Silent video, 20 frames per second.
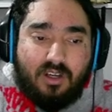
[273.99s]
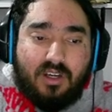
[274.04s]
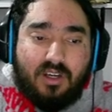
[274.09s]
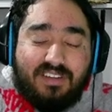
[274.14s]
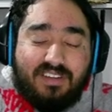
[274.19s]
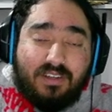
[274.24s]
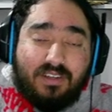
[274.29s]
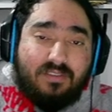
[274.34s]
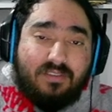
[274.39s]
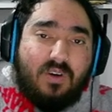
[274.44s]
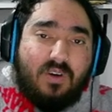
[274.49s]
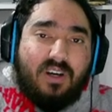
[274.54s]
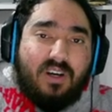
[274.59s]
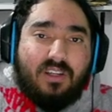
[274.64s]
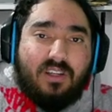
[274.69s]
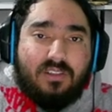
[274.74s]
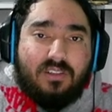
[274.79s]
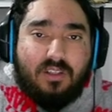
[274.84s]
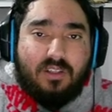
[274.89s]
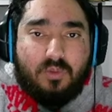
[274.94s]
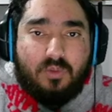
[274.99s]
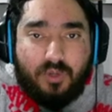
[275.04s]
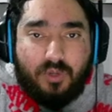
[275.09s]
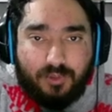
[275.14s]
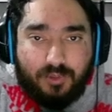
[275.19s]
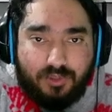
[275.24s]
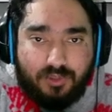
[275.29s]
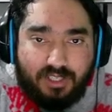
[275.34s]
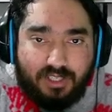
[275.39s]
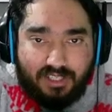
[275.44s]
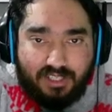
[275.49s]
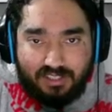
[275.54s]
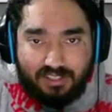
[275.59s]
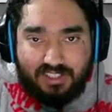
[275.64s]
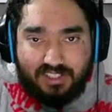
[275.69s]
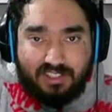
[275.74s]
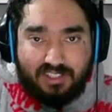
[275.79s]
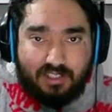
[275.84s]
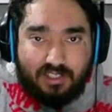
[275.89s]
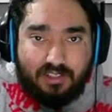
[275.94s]
even if guardian tales were to send a
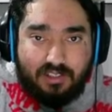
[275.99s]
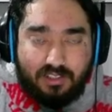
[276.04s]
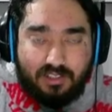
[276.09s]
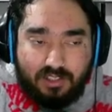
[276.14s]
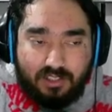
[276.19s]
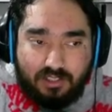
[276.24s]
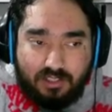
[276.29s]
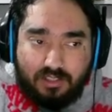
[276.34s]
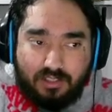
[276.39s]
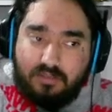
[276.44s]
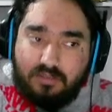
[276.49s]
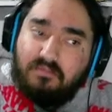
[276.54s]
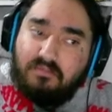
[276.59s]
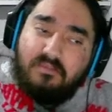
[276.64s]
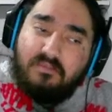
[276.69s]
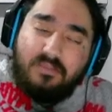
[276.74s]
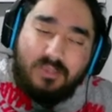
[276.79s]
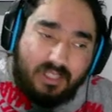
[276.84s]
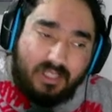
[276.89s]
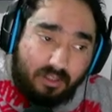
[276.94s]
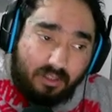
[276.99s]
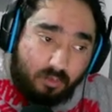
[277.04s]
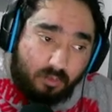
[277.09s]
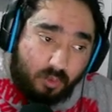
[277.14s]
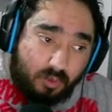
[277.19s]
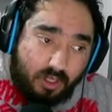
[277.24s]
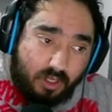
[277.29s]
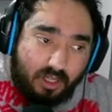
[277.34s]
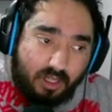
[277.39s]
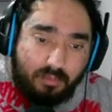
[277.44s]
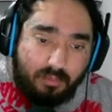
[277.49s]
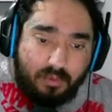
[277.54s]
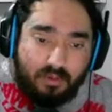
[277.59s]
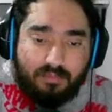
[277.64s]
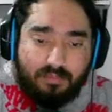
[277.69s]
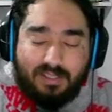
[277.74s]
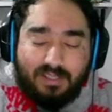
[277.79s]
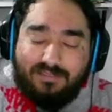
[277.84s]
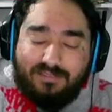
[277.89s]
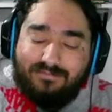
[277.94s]
cease and desist that would help
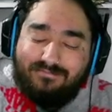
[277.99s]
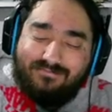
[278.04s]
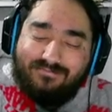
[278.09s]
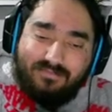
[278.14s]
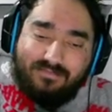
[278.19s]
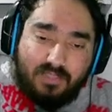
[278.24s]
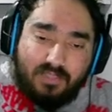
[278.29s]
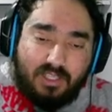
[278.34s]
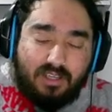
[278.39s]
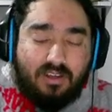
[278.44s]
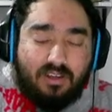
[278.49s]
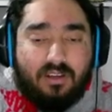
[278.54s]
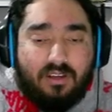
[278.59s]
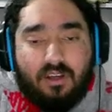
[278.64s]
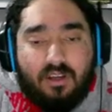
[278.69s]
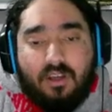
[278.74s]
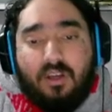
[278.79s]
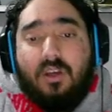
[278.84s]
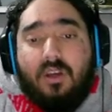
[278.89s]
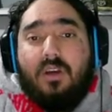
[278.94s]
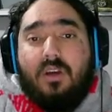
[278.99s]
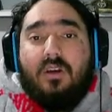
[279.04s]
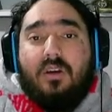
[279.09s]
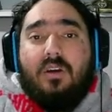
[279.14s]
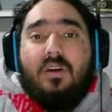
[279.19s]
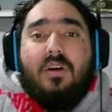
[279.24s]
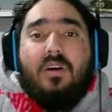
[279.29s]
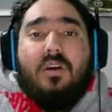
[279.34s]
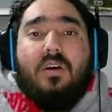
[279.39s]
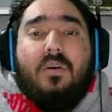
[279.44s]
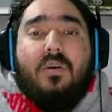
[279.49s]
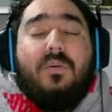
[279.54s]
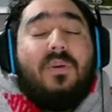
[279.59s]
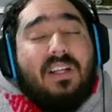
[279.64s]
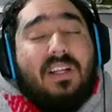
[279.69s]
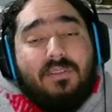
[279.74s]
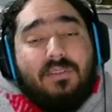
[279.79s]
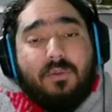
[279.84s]
but again we'll have to